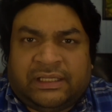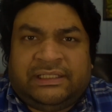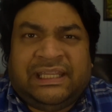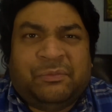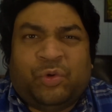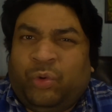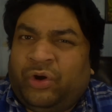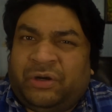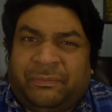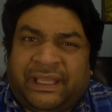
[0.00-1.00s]
Timo
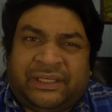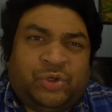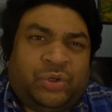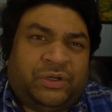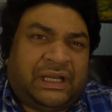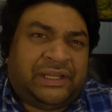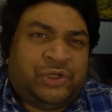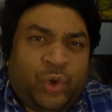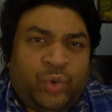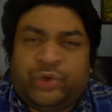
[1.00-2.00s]
Werner, man, I
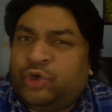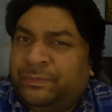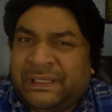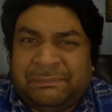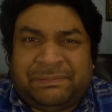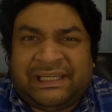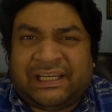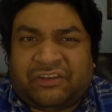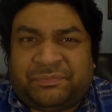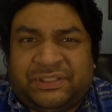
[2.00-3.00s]
know you're being played
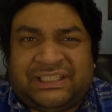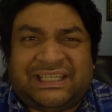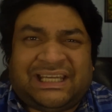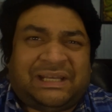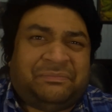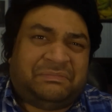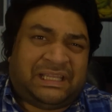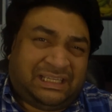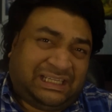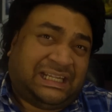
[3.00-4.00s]
out of position,
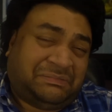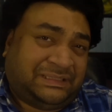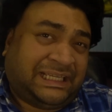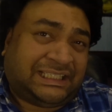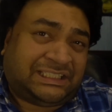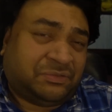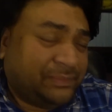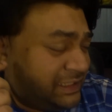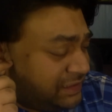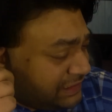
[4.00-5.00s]
and that's the
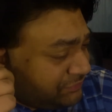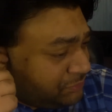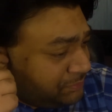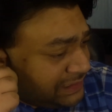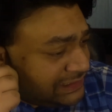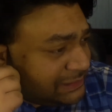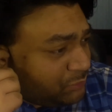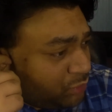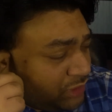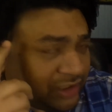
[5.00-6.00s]
main thing for me.
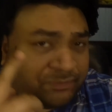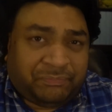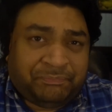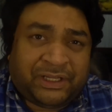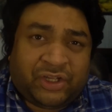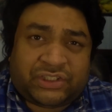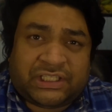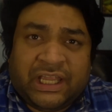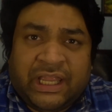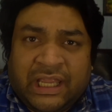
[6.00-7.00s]
Timo Werner,
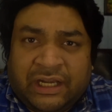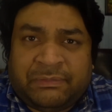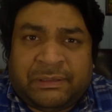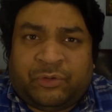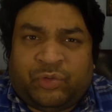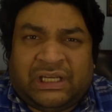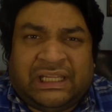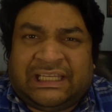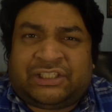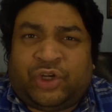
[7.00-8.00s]
because remember,
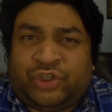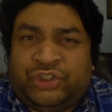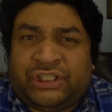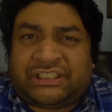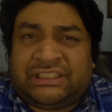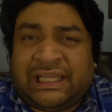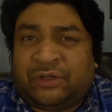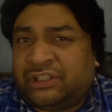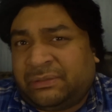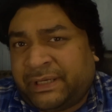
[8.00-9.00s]
it's not just
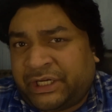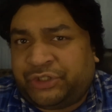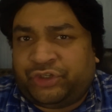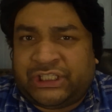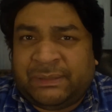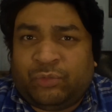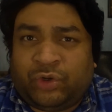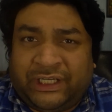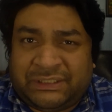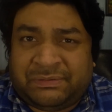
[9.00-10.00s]
down to the manager. Timo
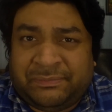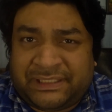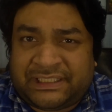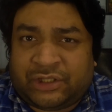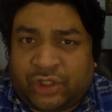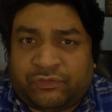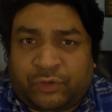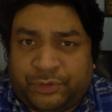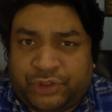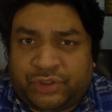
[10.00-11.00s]
Werner has been missing a lot of
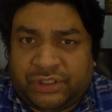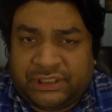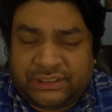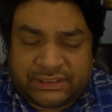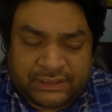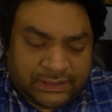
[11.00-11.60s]
opportunities.